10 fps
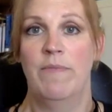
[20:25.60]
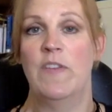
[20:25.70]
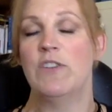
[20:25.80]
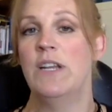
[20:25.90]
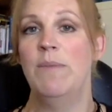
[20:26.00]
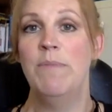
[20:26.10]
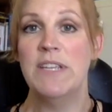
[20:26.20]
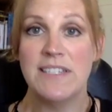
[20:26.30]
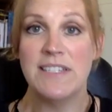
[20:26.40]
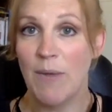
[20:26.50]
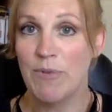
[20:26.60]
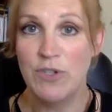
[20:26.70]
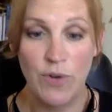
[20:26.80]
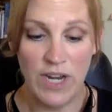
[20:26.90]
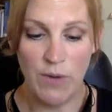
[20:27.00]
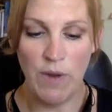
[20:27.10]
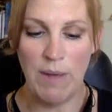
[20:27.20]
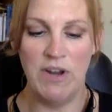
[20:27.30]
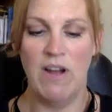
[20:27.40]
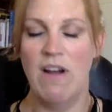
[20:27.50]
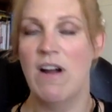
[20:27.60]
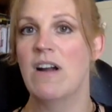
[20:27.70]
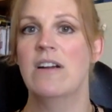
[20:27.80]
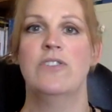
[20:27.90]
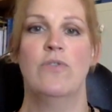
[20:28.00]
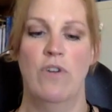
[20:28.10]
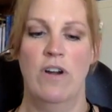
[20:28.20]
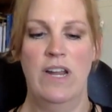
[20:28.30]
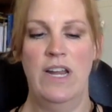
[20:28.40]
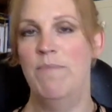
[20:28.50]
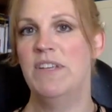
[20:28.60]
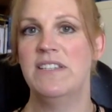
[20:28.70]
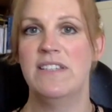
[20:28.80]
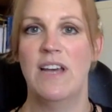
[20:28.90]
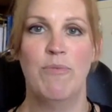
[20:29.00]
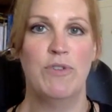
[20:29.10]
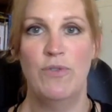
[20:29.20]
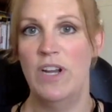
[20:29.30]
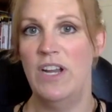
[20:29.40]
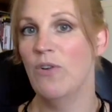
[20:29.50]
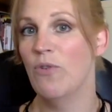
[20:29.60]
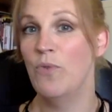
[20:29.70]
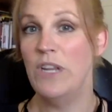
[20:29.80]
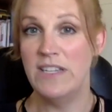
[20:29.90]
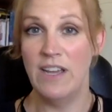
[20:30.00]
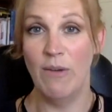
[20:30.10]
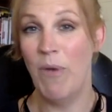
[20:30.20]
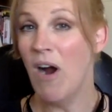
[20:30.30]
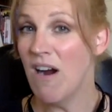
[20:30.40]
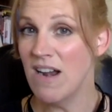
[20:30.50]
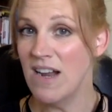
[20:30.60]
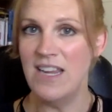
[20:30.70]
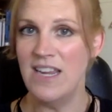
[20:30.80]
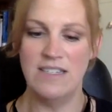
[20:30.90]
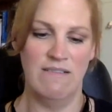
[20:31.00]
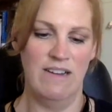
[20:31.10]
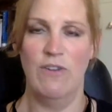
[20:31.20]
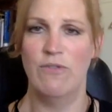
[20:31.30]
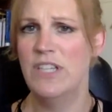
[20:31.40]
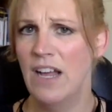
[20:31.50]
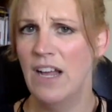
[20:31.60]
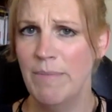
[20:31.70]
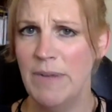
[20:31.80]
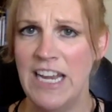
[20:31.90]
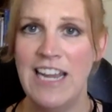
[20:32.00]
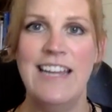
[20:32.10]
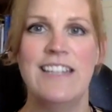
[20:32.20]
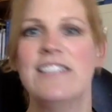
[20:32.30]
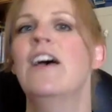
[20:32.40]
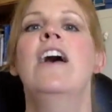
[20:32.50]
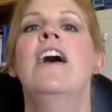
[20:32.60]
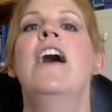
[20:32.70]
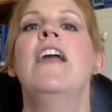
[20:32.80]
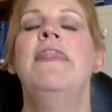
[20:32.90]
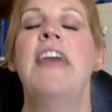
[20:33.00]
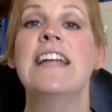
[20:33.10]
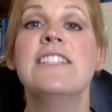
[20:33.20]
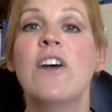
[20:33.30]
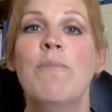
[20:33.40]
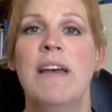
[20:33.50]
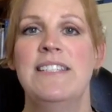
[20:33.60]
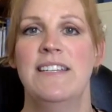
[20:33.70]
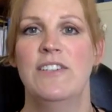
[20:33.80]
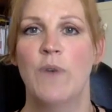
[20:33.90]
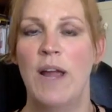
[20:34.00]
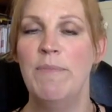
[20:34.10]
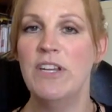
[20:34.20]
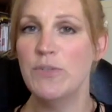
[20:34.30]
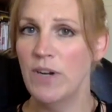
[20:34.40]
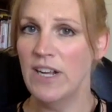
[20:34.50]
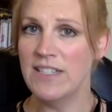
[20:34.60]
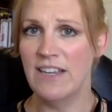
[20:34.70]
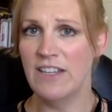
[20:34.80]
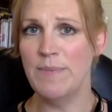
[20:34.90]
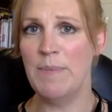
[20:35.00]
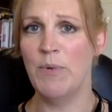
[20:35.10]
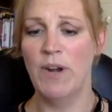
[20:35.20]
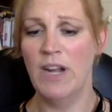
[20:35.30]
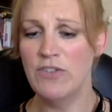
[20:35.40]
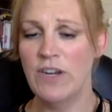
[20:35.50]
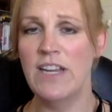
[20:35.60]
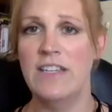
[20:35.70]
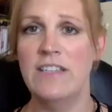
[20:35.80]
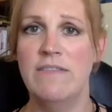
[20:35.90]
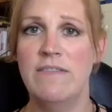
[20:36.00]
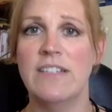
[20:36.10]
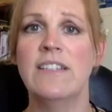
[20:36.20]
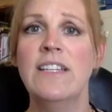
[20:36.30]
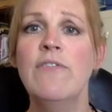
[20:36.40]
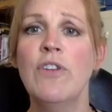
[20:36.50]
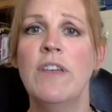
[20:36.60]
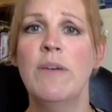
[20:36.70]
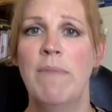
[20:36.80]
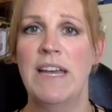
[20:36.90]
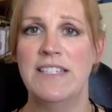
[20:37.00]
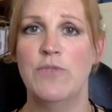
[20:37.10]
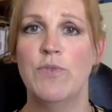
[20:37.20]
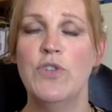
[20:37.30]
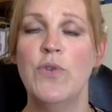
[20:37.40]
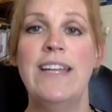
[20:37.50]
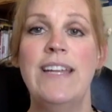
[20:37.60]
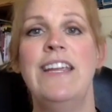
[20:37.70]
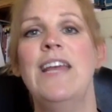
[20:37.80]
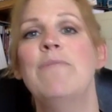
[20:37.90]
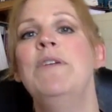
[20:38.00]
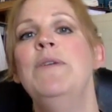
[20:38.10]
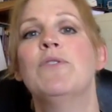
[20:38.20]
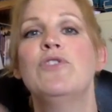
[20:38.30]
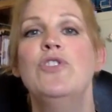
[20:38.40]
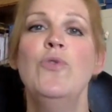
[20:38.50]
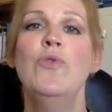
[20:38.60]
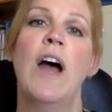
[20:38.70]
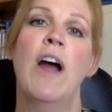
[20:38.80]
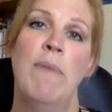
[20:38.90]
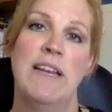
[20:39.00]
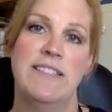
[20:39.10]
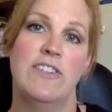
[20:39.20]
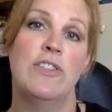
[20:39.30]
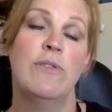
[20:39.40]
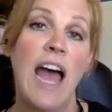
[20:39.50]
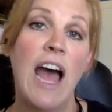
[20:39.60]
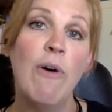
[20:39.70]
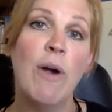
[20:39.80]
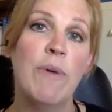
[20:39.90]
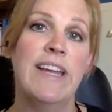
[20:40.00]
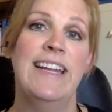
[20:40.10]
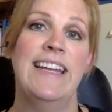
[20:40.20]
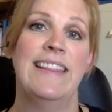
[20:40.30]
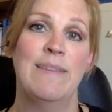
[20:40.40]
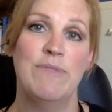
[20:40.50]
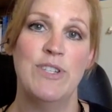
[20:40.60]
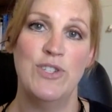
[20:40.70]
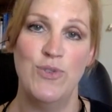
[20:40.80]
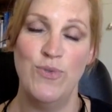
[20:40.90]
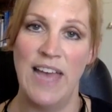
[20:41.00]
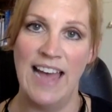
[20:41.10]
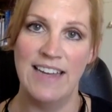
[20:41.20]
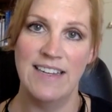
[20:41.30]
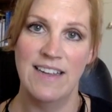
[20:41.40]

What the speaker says: there's any business opportunity webinars, or any business opportunity or retail parties, or any hotel meetings. That's our message, right? Because we're not salespeople. We're not trying to deliver the message. We're trying to get people to our message. So how are we going to get them to do that?